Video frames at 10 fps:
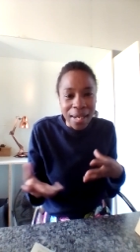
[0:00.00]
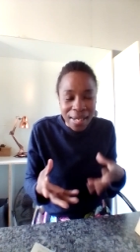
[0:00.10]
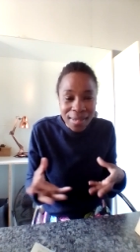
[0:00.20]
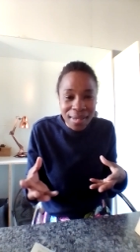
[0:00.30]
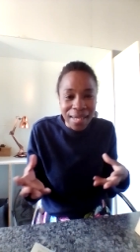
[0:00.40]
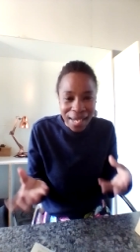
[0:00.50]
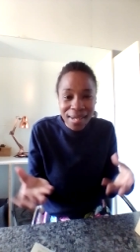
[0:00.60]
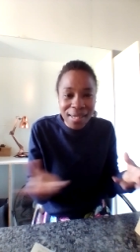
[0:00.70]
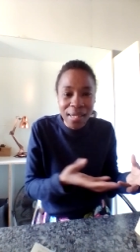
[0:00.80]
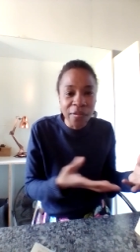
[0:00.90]
When there
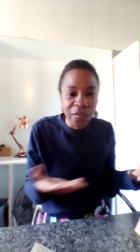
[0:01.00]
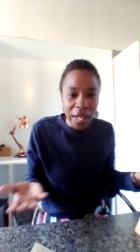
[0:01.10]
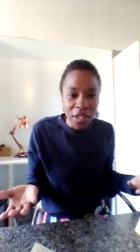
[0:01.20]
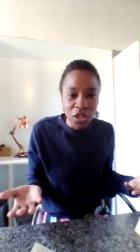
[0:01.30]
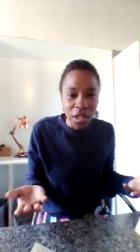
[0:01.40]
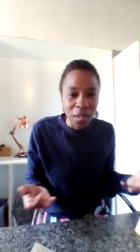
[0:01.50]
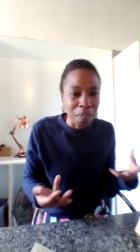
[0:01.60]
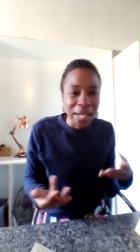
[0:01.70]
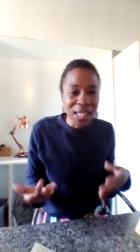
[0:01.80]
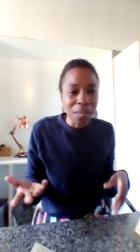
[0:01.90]
is inflation, it
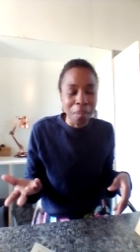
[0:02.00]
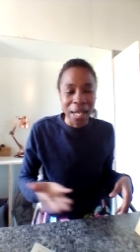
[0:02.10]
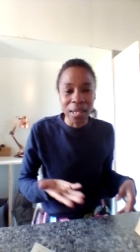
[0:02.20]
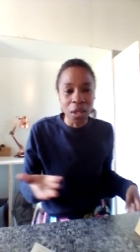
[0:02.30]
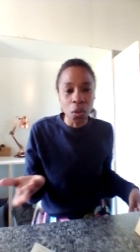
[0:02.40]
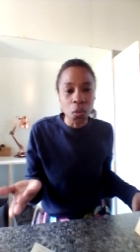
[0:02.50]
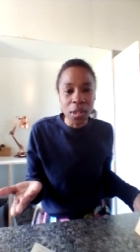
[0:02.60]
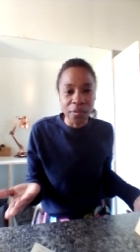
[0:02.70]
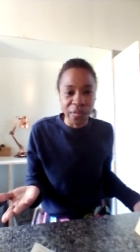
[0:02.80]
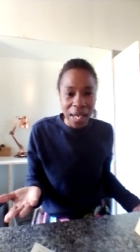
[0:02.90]
makes the money
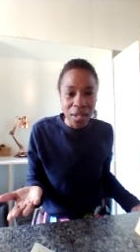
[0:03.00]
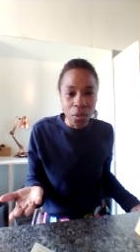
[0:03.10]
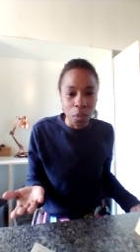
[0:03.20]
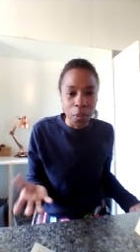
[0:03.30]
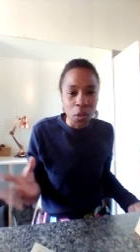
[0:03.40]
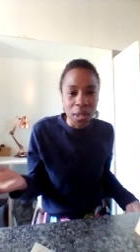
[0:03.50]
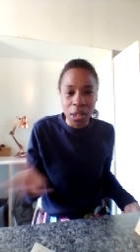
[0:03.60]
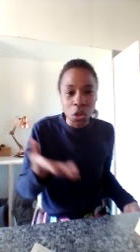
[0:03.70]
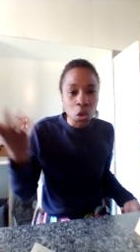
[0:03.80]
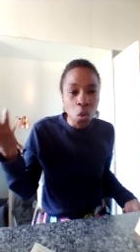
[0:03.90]
lose value because
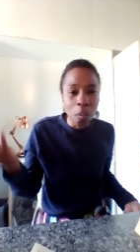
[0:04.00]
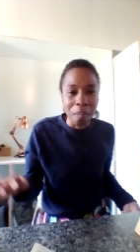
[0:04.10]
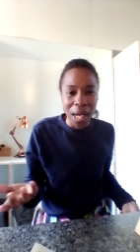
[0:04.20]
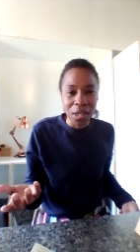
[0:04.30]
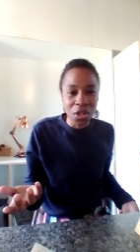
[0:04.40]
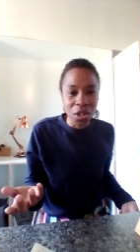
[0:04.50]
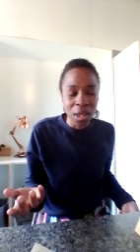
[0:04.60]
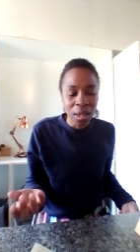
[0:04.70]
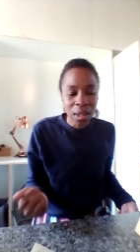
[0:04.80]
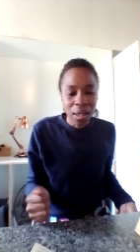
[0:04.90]
there's too much
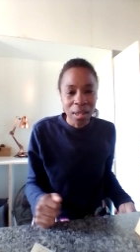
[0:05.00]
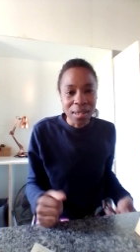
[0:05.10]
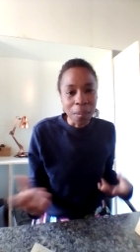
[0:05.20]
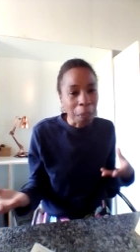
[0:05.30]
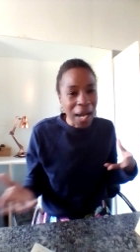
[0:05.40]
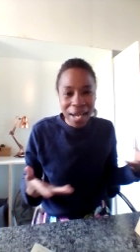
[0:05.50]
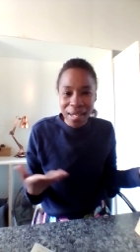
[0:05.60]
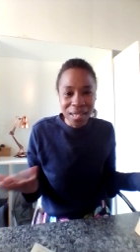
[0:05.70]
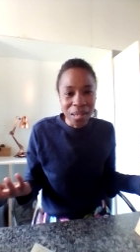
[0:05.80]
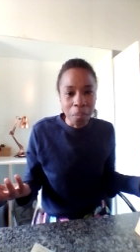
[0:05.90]
supply
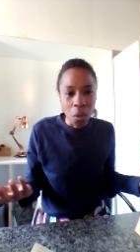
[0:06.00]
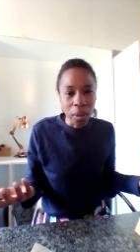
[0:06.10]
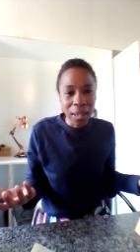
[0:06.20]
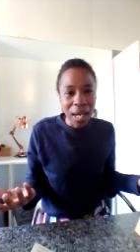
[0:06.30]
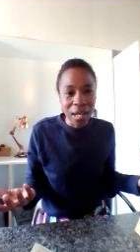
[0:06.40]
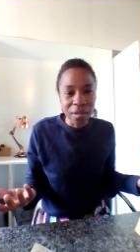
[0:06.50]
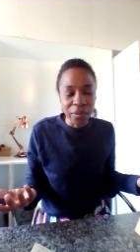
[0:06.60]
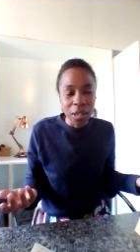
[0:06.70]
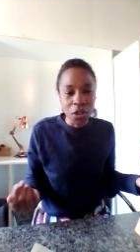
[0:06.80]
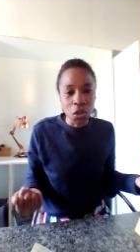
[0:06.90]
and demand kind of
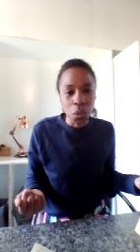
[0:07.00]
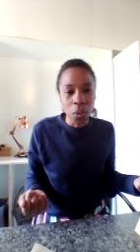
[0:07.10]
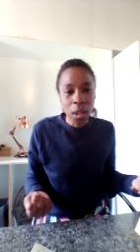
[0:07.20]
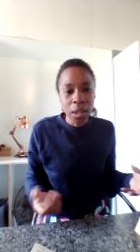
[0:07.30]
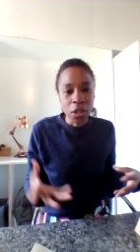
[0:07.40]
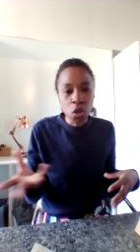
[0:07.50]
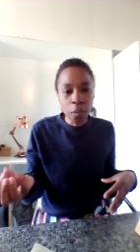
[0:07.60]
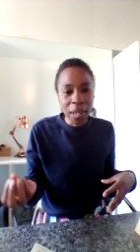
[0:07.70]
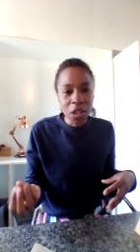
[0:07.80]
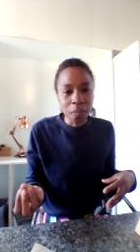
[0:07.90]
issue. There's
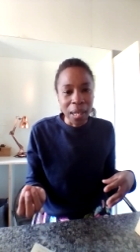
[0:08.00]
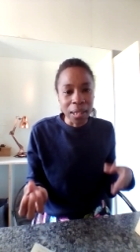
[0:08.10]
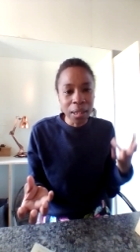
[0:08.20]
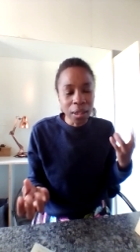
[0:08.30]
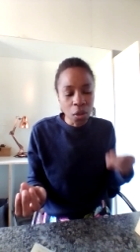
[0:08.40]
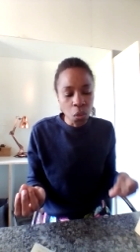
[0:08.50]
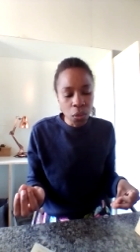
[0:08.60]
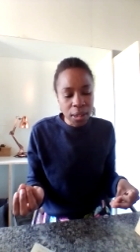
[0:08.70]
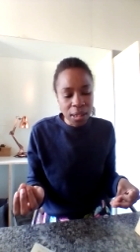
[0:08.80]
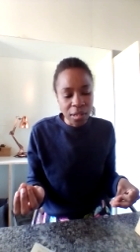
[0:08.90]
too much money, it
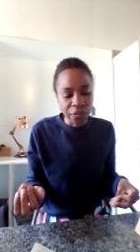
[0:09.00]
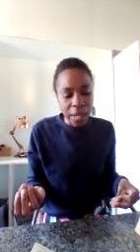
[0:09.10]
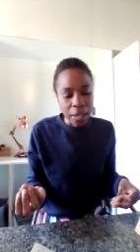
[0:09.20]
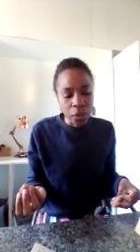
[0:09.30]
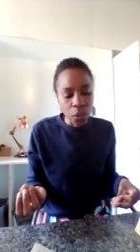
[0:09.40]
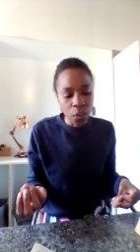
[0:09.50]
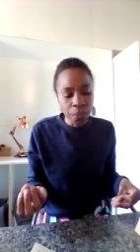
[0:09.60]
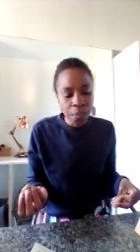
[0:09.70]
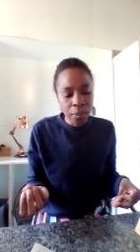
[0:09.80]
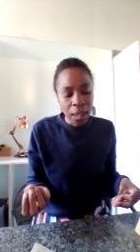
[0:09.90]
loses value.
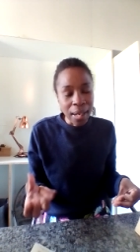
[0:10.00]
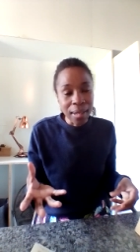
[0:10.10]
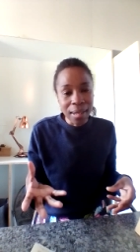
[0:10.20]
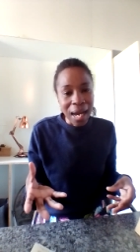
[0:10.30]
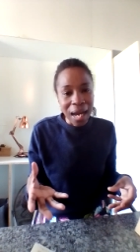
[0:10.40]
And